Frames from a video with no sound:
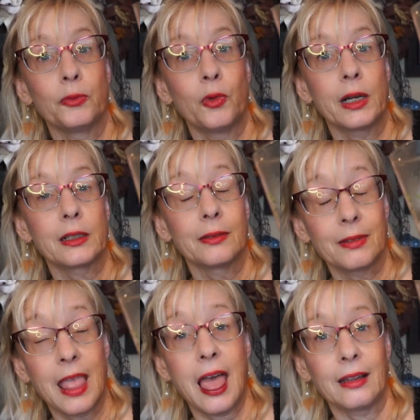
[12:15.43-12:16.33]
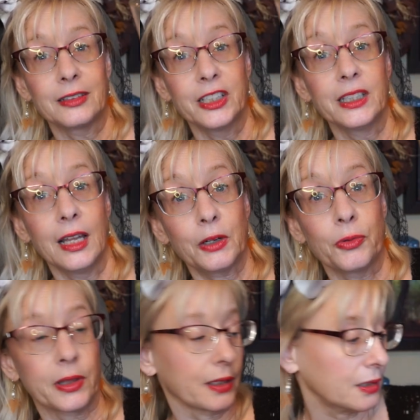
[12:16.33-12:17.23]
luck, yeah, good luck
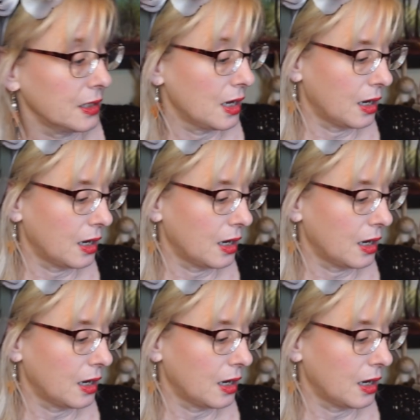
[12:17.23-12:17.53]
with it.